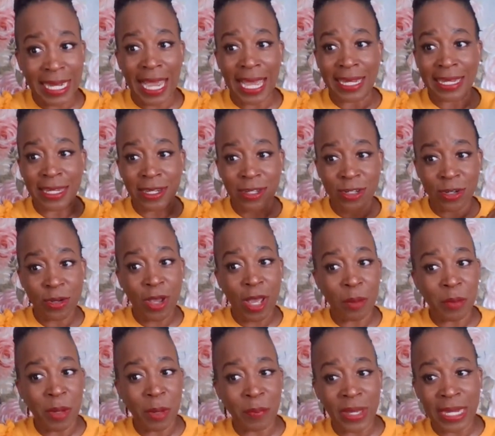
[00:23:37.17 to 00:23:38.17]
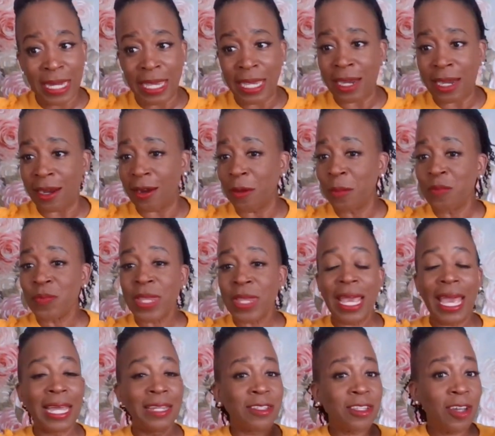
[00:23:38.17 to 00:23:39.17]
I need you to come up in here
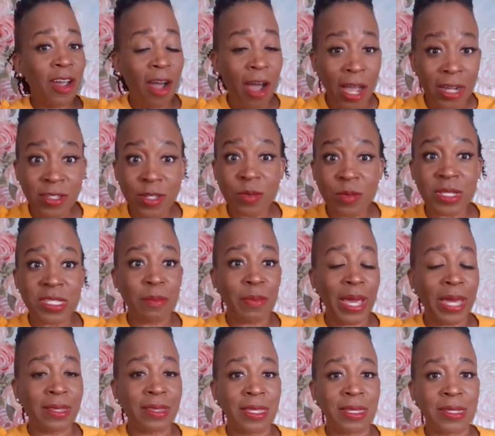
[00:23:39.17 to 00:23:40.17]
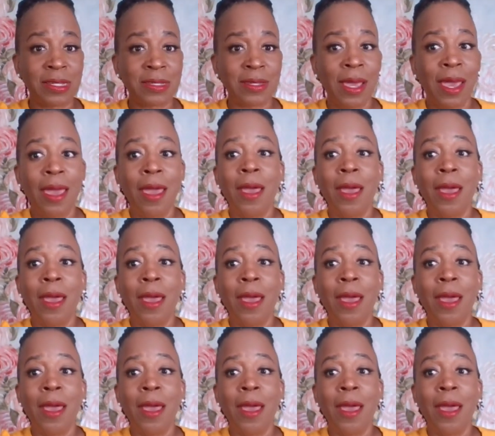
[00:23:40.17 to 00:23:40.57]
and talk to us about this,